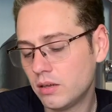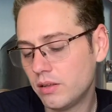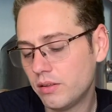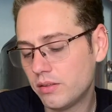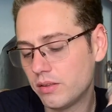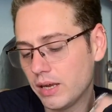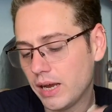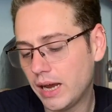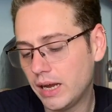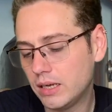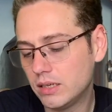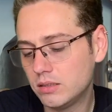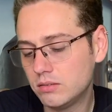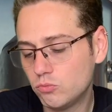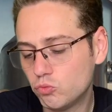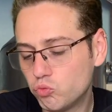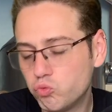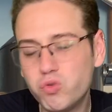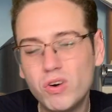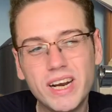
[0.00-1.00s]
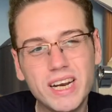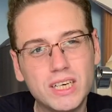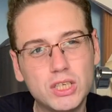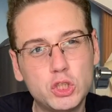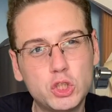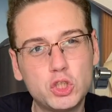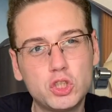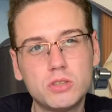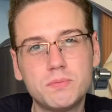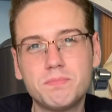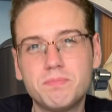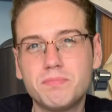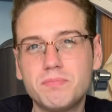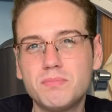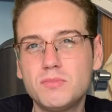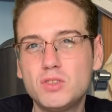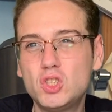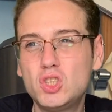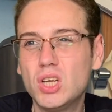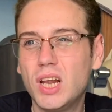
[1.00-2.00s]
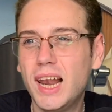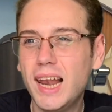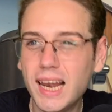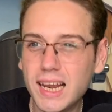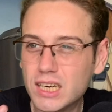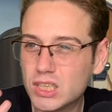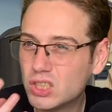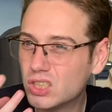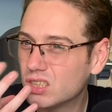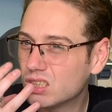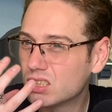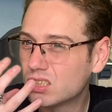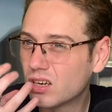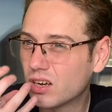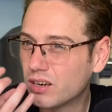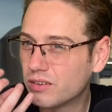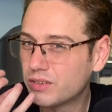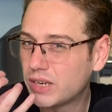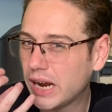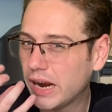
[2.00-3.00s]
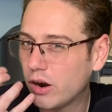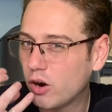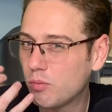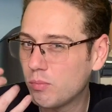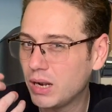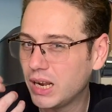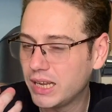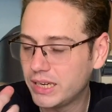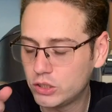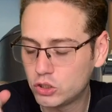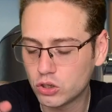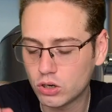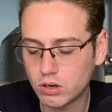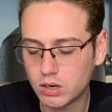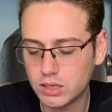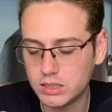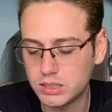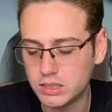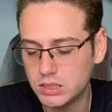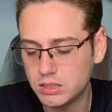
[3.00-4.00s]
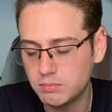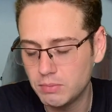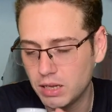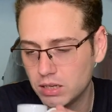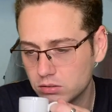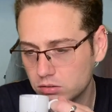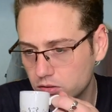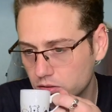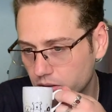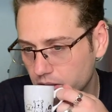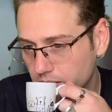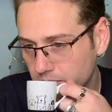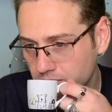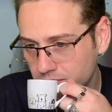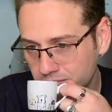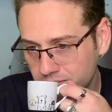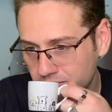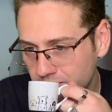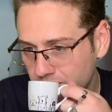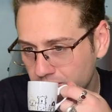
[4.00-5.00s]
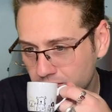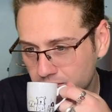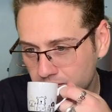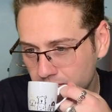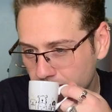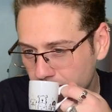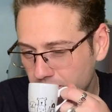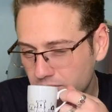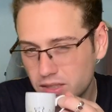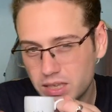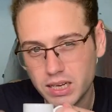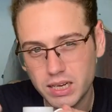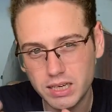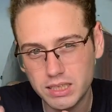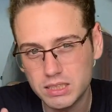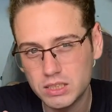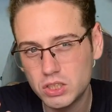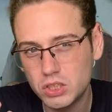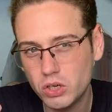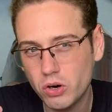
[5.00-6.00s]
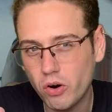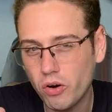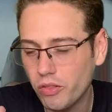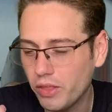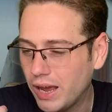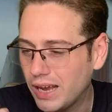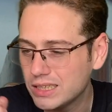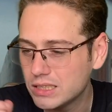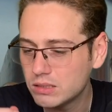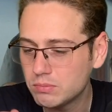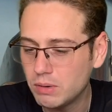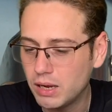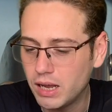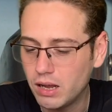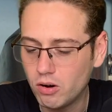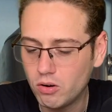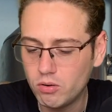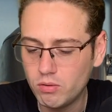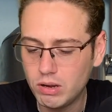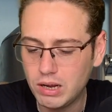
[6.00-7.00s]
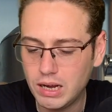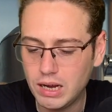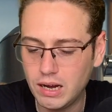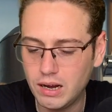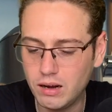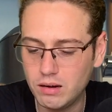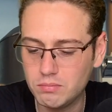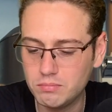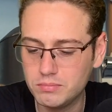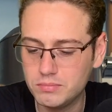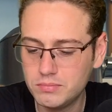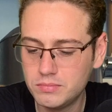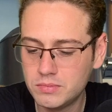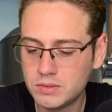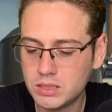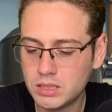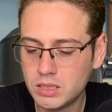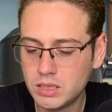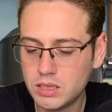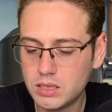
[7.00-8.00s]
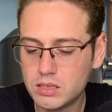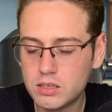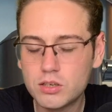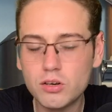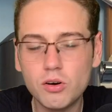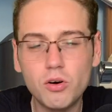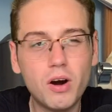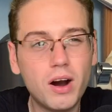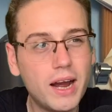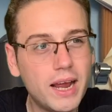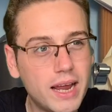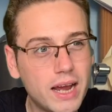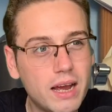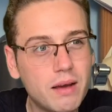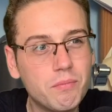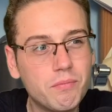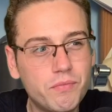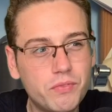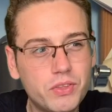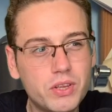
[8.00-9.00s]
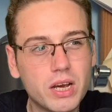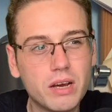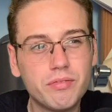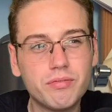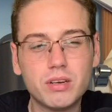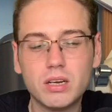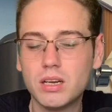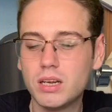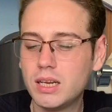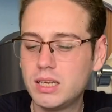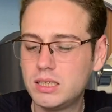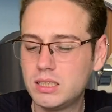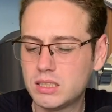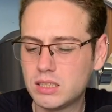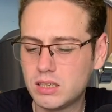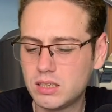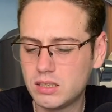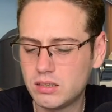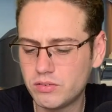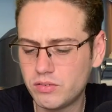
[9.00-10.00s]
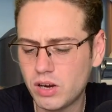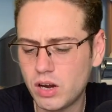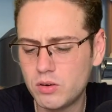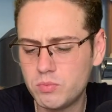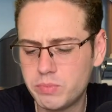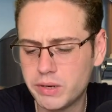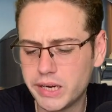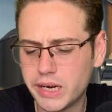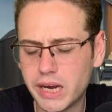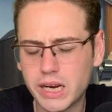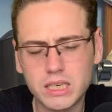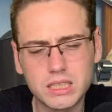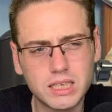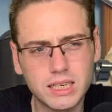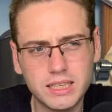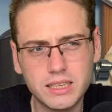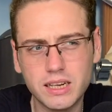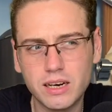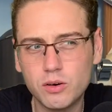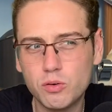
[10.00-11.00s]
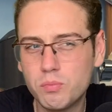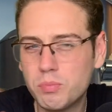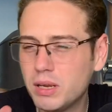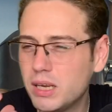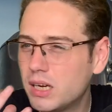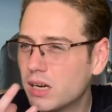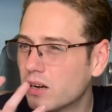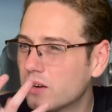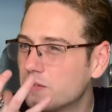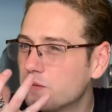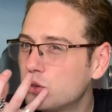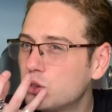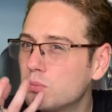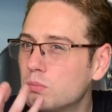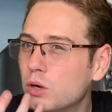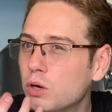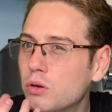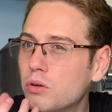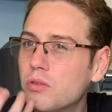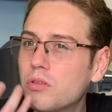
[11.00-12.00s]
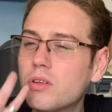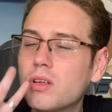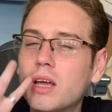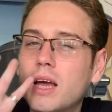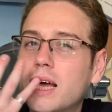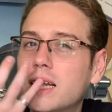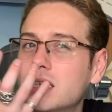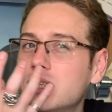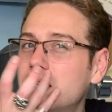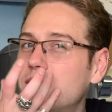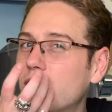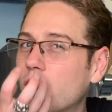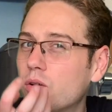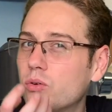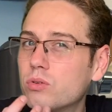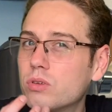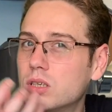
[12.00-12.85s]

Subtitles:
that rich, delicious kind of caramelly, chocolatey smell to it, and it's got that smell. So I am definitely sort of hoping actually that it will be kind of smooth and coat the